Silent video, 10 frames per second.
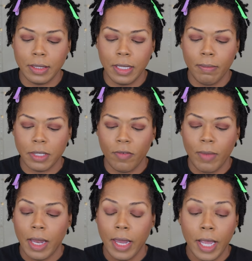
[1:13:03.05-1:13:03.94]
tips of
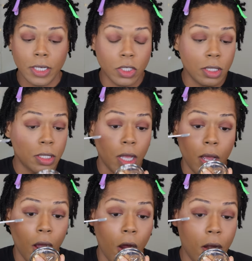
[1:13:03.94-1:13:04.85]
my lashes
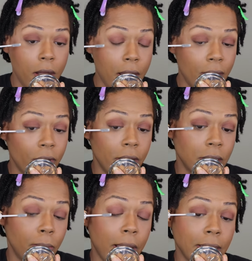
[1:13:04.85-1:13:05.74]
are never
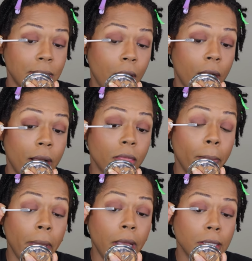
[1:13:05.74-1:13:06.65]
as black as they are at
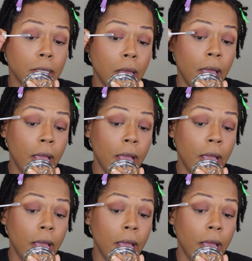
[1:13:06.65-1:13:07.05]
the base.